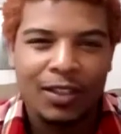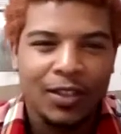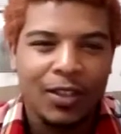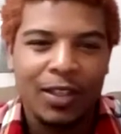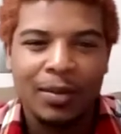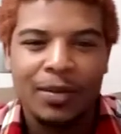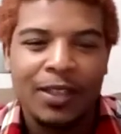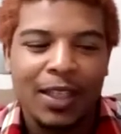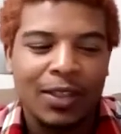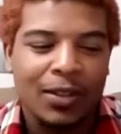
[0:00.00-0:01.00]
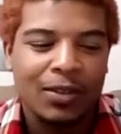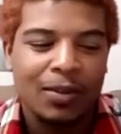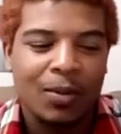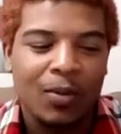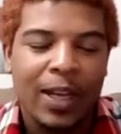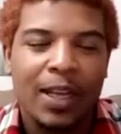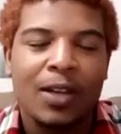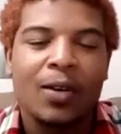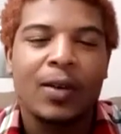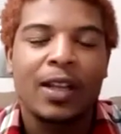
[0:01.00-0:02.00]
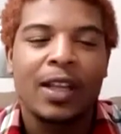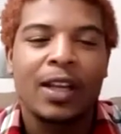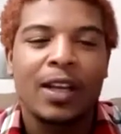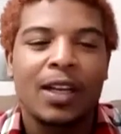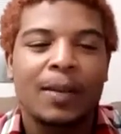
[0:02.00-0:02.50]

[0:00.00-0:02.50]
you get what I'm saying, throw some oregano in there